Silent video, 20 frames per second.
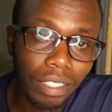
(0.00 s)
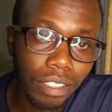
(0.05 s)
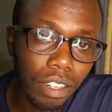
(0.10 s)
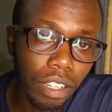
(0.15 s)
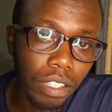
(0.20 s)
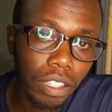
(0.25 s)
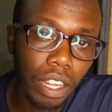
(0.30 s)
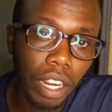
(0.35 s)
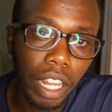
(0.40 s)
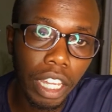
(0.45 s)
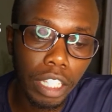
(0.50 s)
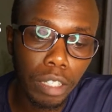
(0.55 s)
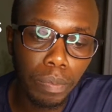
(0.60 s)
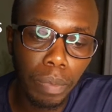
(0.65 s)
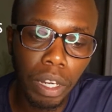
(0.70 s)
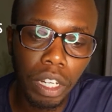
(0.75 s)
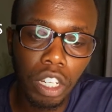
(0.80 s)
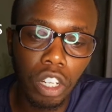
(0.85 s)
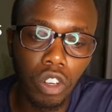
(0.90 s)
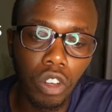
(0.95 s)
as an
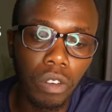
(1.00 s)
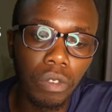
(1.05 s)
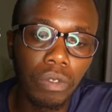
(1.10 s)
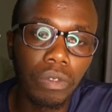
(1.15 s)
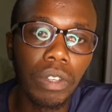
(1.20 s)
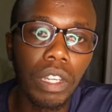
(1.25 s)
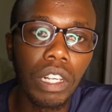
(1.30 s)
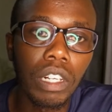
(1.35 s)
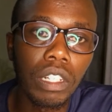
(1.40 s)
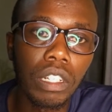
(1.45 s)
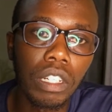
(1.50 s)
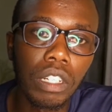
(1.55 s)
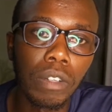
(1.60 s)
expert in your field.